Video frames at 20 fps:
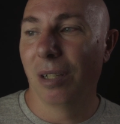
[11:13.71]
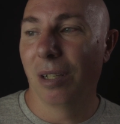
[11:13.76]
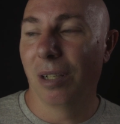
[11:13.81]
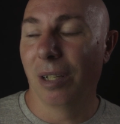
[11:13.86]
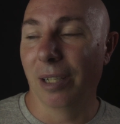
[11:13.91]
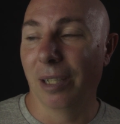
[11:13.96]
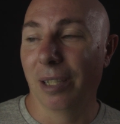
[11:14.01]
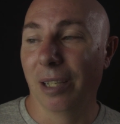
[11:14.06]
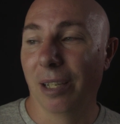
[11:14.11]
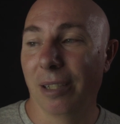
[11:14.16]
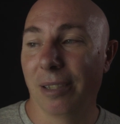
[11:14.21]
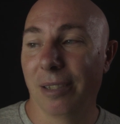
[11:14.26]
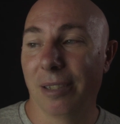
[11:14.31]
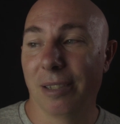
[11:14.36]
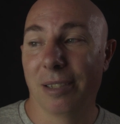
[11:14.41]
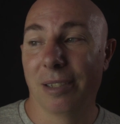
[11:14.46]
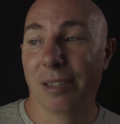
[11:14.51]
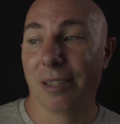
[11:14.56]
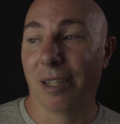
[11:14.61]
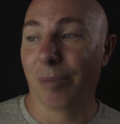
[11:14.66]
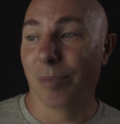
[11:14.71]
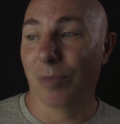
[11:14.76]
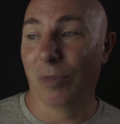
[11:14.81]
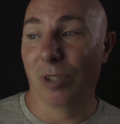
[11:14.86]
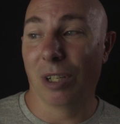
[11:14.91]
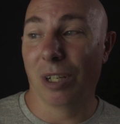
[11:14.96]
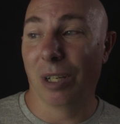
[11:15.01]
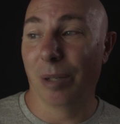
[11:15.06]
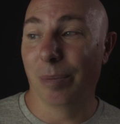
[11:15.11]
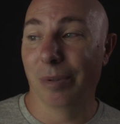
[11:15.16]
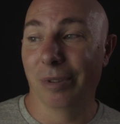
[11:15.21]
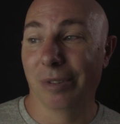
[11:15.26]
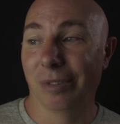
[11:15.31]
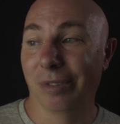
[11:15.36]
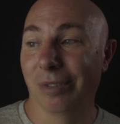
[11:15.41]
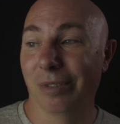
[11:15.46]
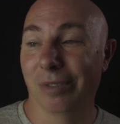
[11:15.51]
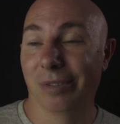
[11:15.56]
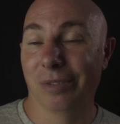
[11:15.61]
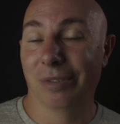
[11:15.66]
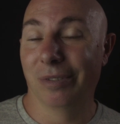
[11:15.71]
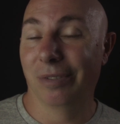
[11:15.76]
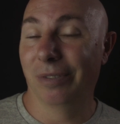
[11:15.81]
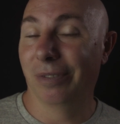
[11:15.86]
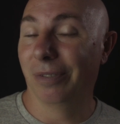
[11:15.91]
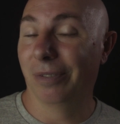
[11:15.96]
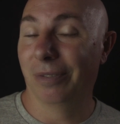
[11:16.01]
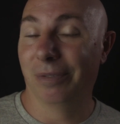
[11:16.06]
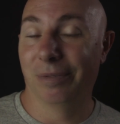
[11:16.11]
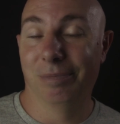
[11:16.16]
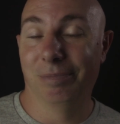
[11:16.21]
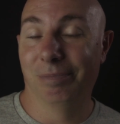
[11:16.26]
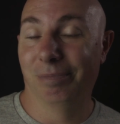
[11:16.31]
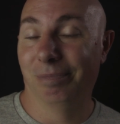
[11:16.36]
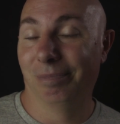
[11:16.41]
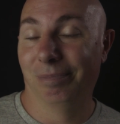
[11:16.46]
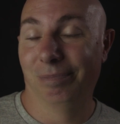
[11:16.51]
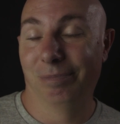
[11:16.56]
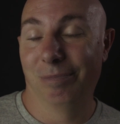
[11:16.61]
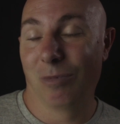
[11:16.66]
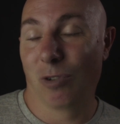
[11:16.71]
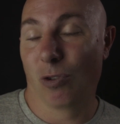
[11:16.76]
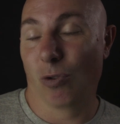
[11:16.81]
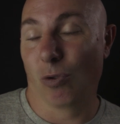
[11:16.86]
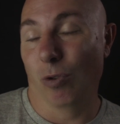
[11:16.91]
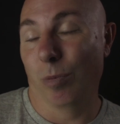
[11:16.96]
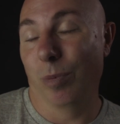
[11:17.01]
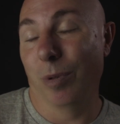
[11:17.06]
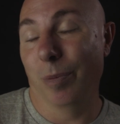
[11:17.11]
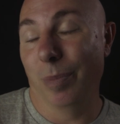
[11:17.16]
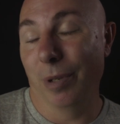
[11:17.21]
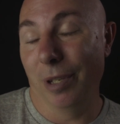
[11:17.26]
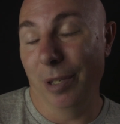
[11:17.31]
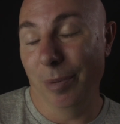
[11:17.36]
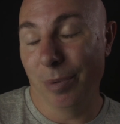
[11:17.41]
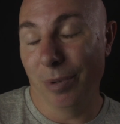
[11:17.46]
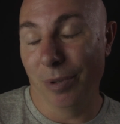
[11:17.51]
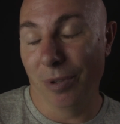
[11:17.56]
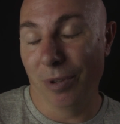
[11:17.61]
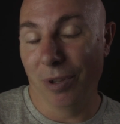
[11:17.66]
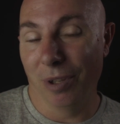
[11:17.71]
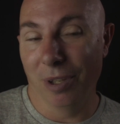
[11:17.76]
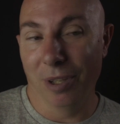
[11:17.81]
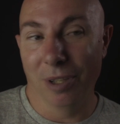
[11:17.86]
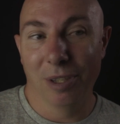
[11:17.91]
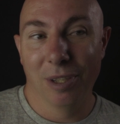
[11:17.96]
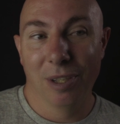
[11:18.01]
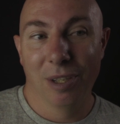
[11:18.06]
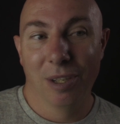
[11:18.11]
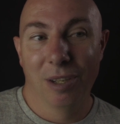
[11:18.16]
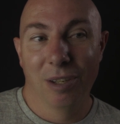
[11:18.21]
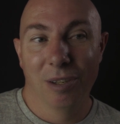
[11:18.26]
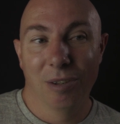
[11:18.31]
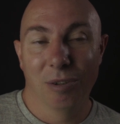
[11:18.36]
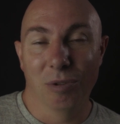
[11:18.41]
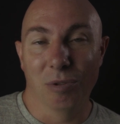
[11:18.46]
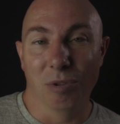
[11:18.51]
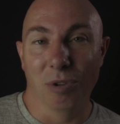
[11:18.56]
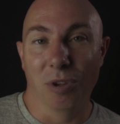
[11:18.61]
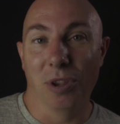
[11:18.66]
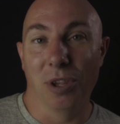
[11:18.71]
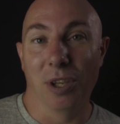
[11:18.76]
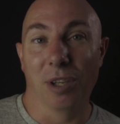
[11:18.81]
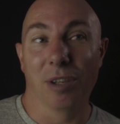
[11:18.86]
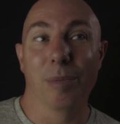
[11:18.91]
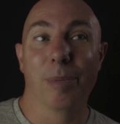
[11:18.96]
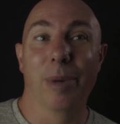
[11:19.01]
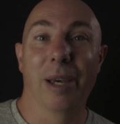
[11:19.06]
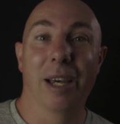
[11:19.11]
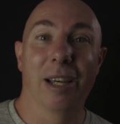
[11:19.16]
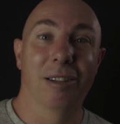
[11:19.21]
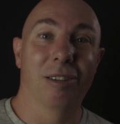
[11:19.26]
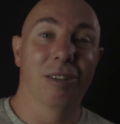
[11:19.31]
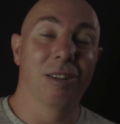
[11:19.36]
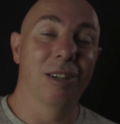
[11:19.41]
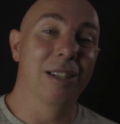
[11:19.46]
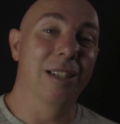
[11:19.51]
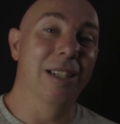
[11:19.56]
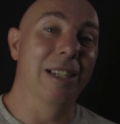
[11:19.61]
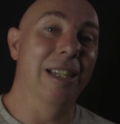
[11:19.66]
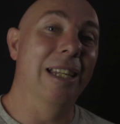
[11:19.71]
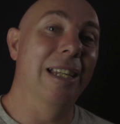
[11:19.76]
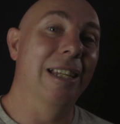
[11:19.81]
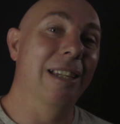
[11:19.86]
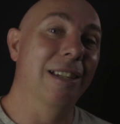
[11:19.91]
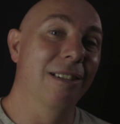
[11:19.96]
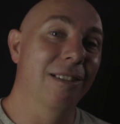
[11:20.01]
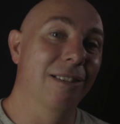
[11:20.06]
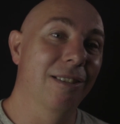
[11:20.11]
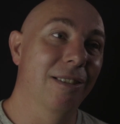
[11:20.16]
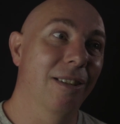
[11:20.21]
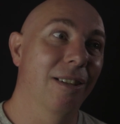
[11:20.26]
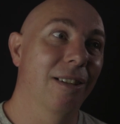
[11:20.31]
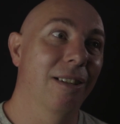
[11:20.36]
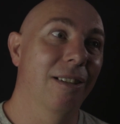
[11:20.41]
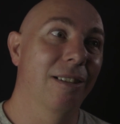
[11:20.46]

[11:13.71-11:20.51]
I guess, some type of group of people that could think about ideas